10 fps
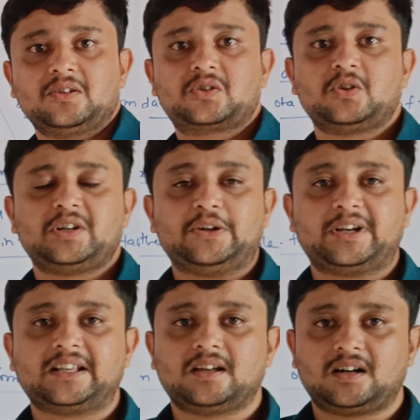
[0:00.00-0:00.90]
So
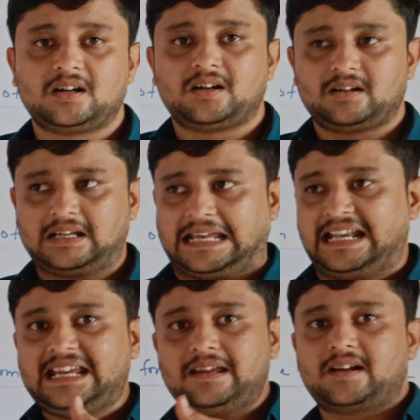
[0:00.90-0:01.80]
during the
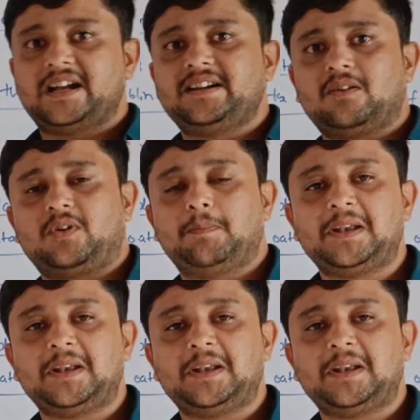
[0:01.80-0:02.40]
any kind of